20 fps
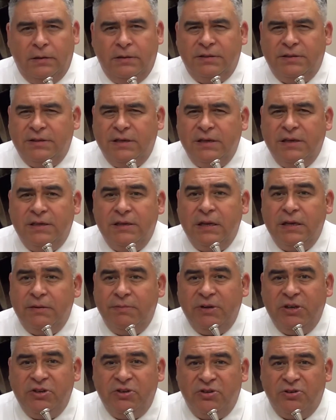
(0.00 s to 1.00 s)
it's going to tend to
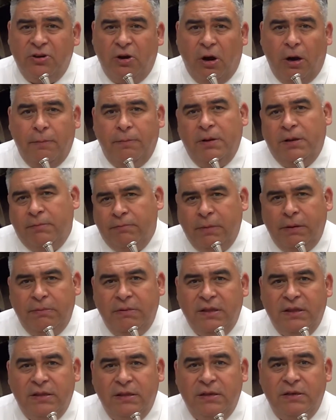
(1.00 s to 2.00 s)
be sharp,
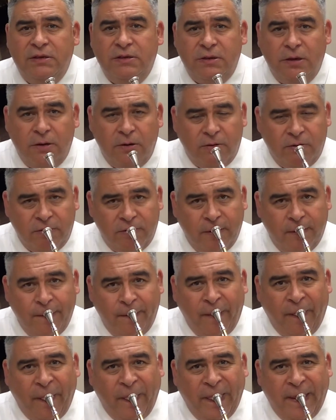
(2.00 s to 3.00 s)
maybe thin toned.
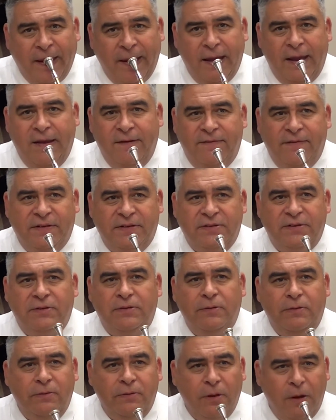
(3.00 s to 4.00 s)
If it's
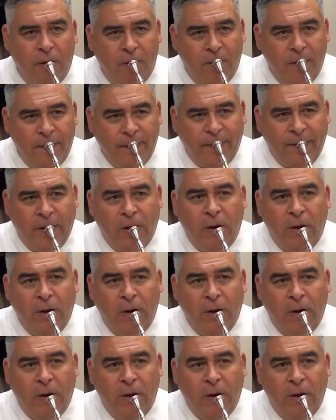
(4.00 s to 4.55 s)
too low,